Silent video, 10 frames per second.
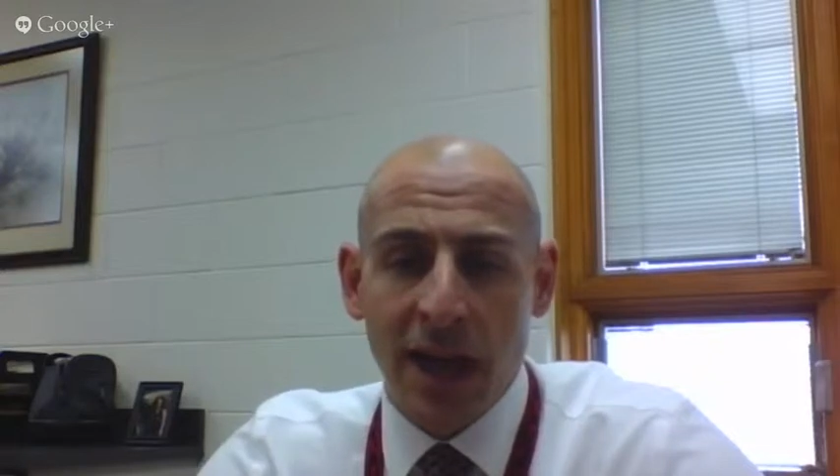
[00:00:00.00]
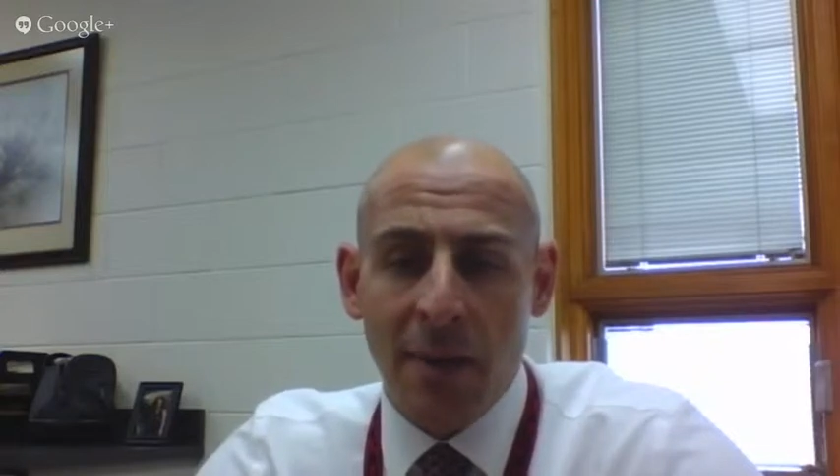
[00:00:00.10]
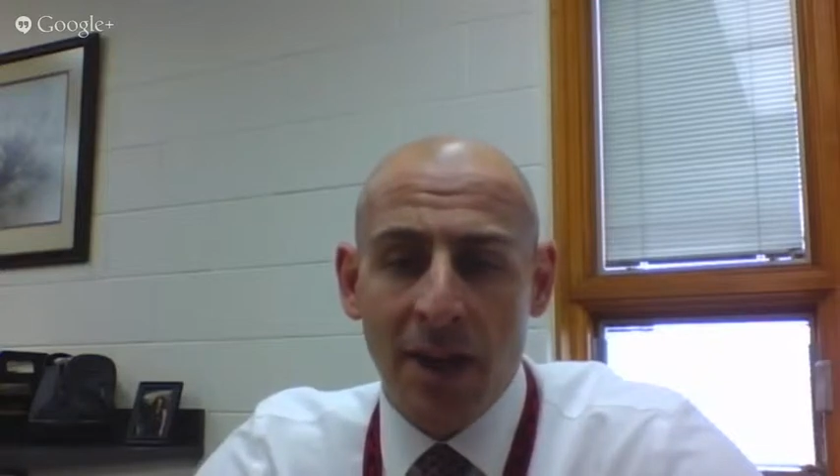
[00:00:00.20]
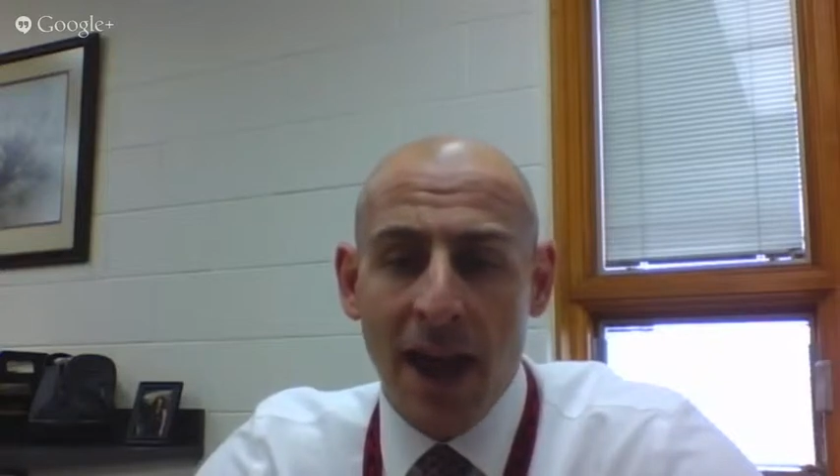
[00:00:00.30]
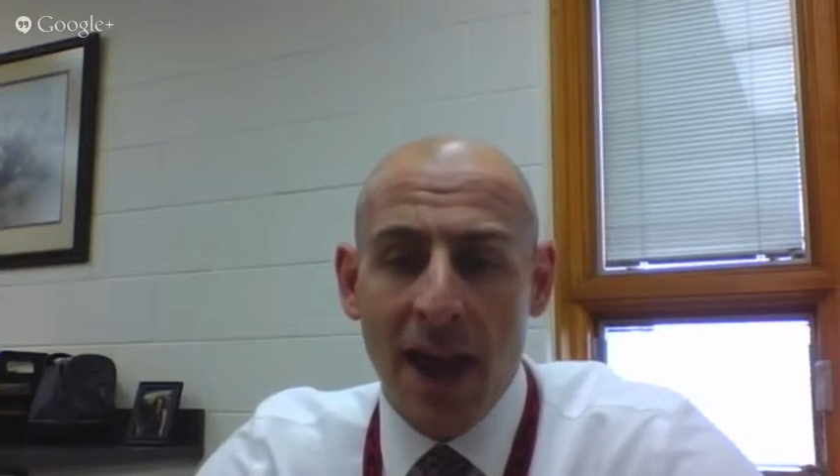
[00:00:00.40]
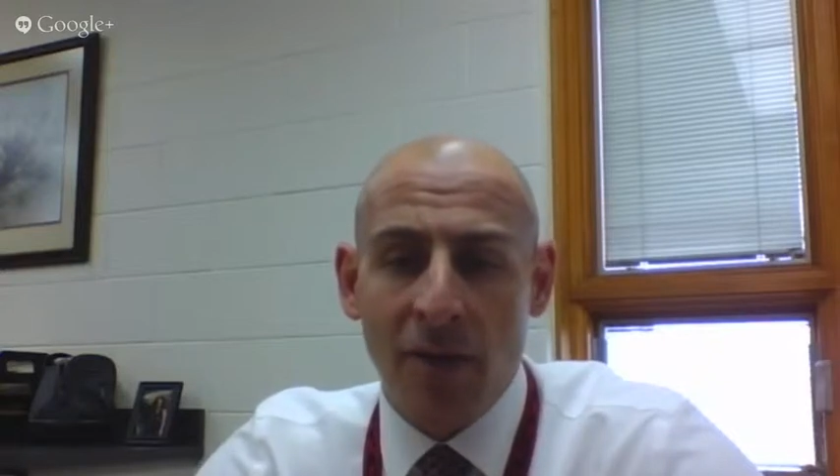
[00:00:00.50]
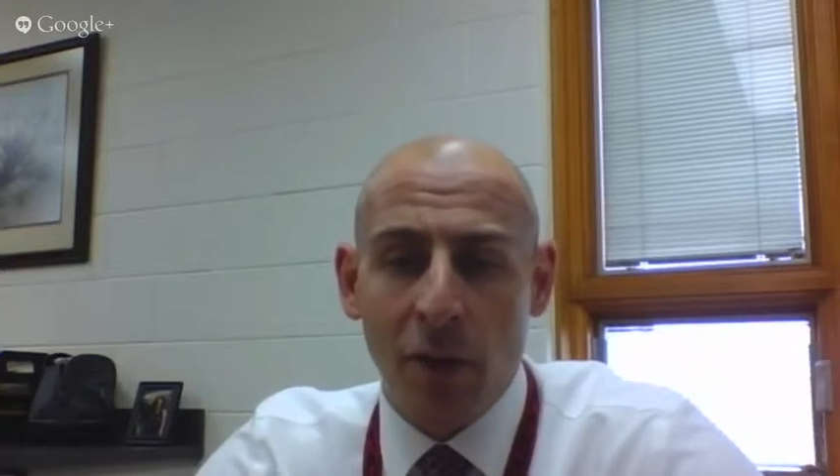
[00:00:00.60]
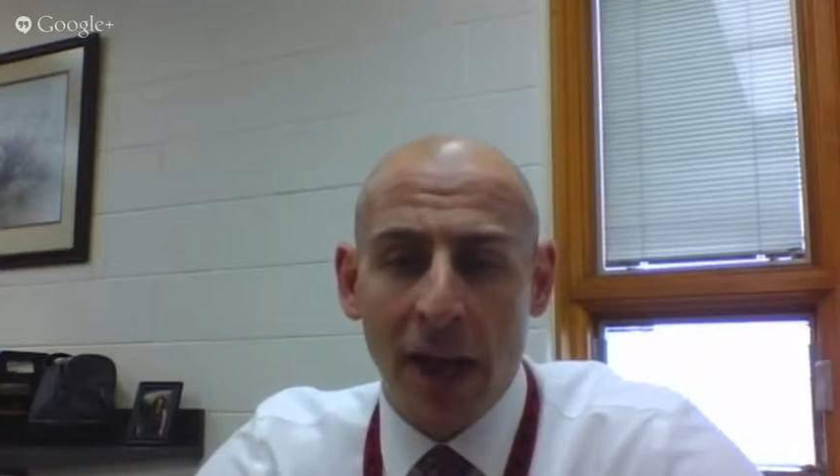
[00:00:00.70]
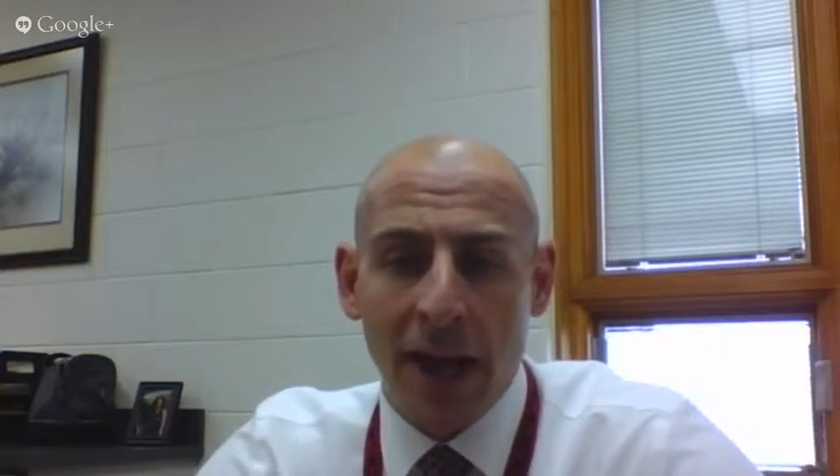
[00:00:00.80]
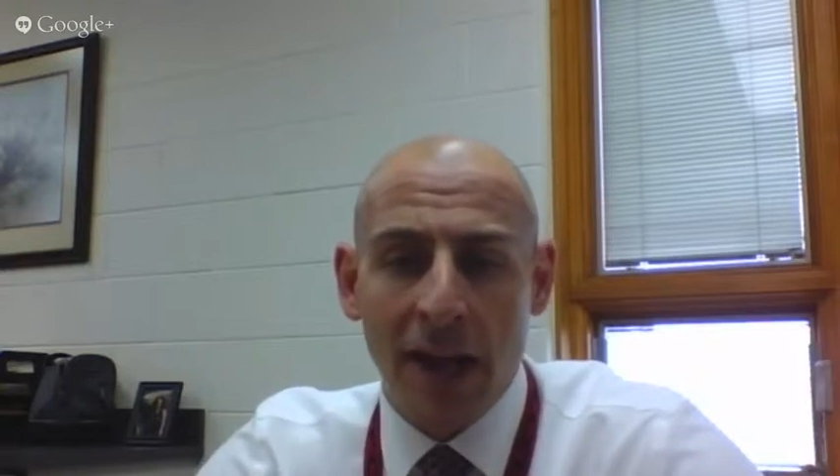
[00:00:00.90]
how many they have
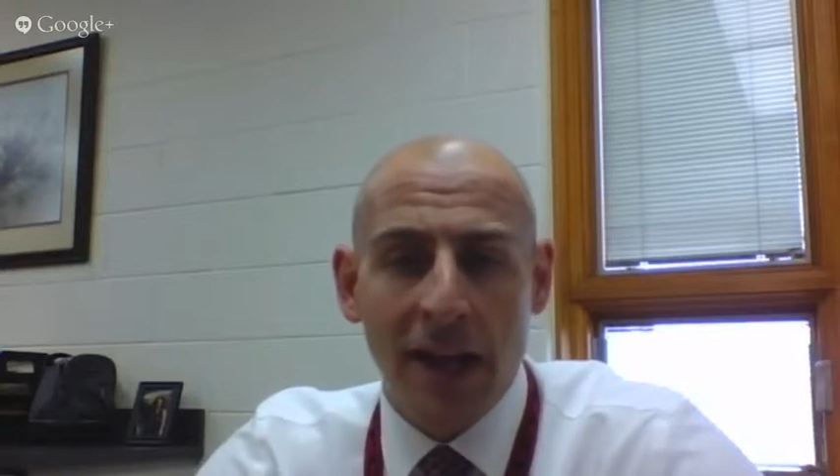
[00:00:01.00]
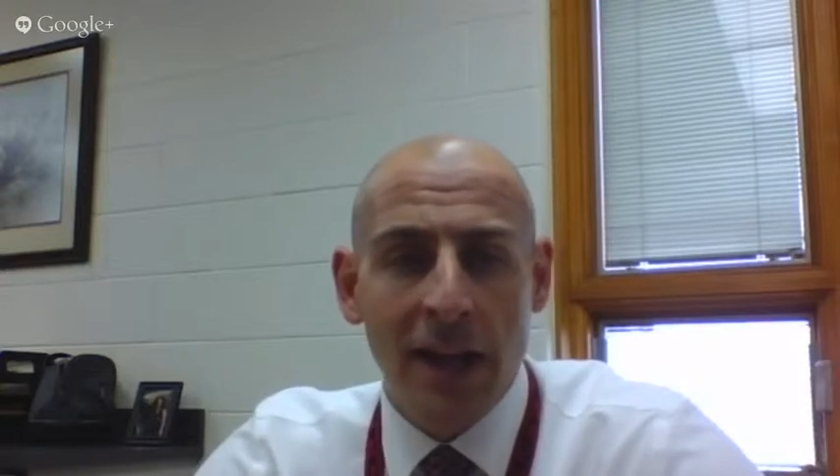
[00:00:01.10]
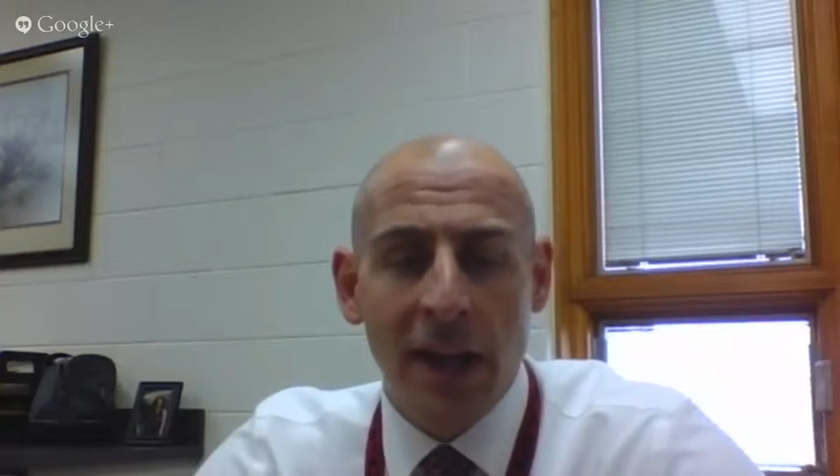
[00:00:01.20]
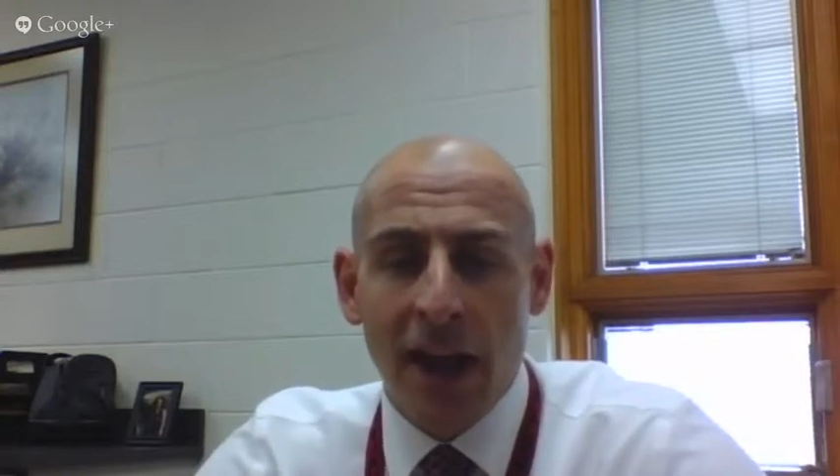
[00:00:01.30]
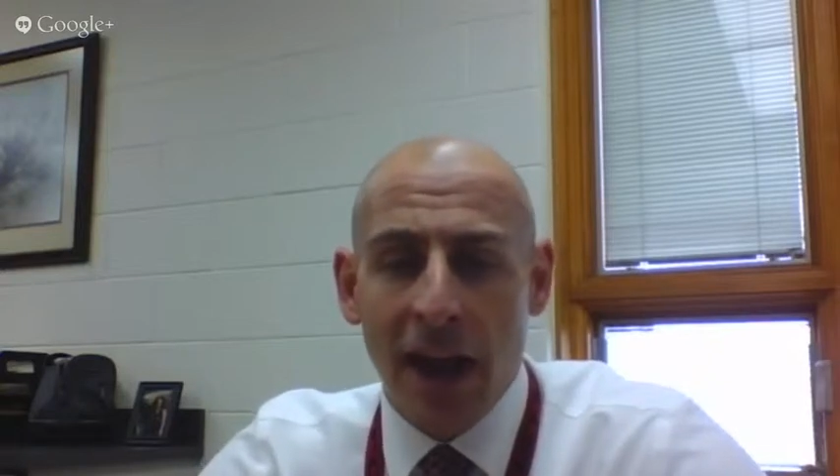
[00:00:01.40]
on hand,